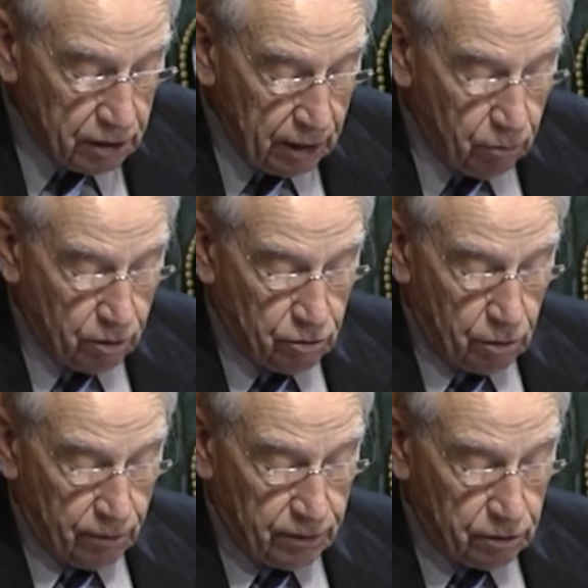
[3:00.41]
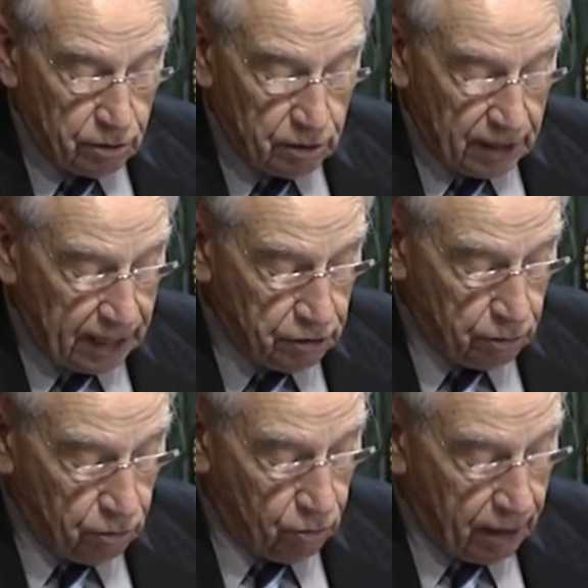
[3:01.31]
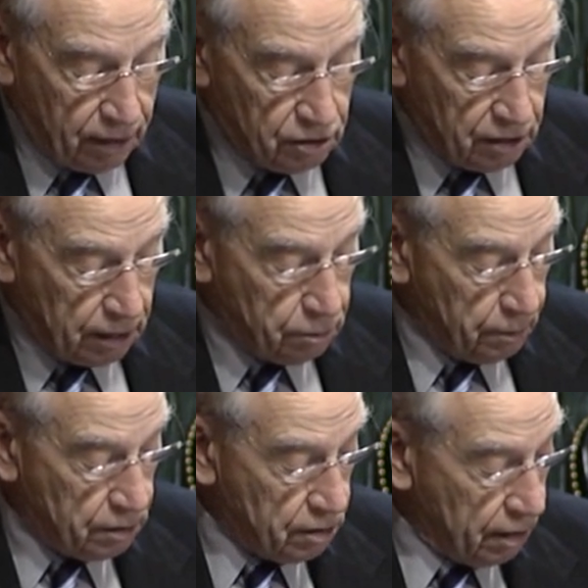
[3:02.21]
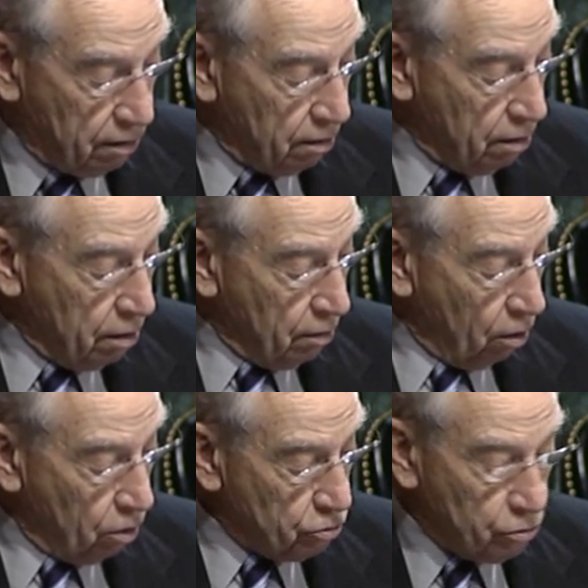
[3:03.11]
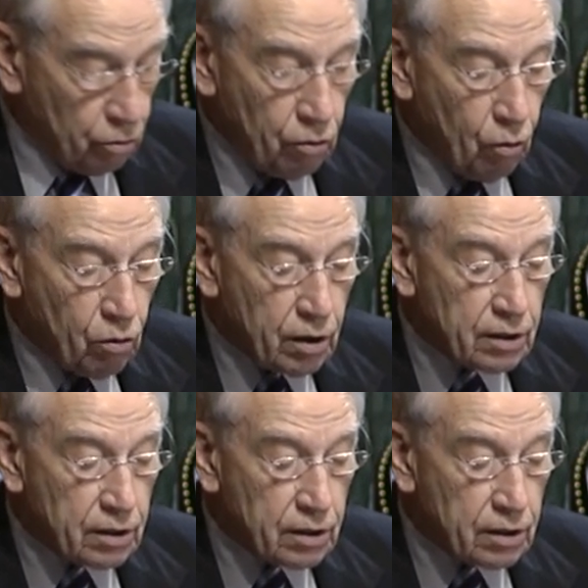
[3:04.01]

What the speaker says: Secret Service's National Threat Assessment Center, also known